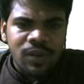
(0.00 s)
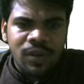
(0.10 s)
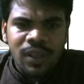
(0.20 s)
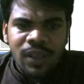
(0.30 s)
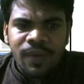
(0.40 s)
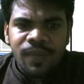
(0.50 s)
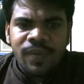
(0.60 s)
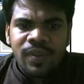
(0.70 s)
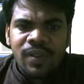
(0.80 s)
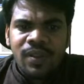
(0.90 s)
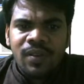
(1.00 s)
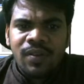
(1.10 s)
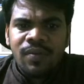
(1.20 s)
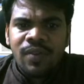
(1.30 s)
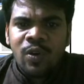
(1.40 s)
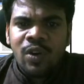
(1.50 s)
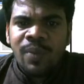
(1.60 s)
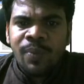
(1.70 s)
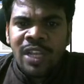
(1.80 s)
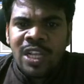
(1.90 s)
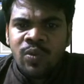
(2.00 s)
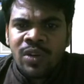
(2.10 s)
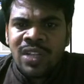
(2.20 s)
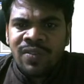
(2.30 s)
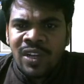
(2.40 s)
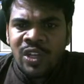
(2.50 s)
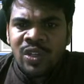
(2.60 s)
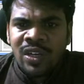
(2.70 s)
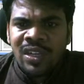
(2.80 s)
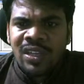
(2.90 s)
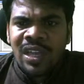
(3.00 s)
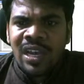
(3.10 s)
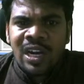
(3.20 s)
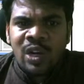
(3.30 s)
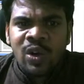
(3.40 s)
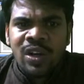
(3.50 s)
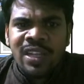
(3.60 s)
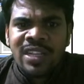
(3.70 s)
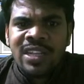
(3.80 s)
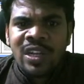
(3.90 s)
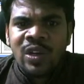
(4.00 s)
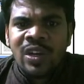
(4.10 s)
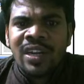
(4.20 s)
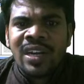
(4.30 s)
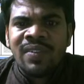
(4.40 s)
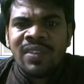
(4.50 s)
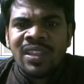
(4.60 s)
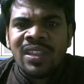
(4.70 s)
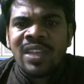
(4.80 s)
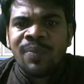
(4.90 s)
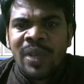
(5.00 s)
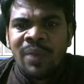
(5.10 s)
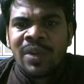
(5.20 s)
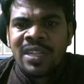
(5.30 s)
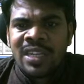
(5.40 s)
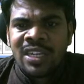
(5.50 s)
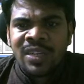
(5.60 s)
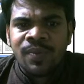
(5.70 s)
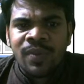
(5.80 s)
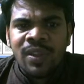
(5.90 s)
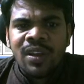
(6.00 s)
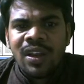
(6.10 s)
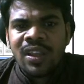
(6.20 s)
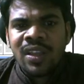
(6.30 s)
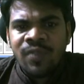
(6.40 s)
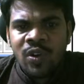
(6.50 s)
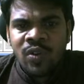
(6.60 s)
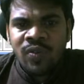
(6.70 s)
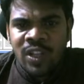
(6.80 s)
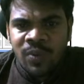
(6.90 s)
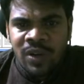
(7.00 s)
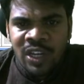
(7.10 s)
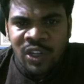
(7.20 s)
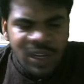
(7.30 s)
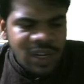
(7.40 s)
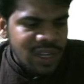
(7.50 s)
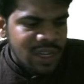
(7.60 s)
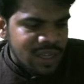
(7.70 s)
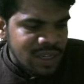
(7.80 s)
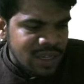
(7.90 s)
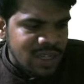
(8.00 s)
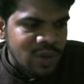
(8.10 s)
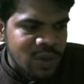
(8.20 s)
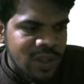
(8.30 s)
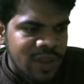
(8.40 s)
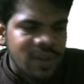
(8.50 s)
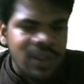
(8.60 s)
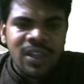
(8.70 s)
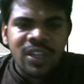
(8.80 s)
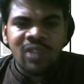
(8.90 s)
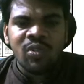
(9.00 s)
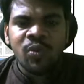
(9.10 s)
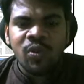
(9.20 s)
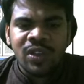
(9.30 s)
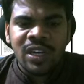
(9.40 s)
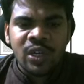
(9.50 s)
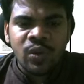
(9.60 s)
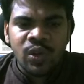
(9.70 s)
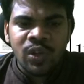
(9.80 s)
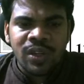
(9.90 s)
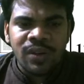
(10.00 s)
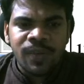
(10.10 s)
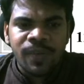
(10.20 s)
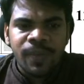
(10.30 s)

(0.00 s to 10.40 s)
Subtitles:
Okay, when only PS1 is functional, the electron is circulated within the pigment system and the photophosphorylation occurs. Okay, shall we move to the next question?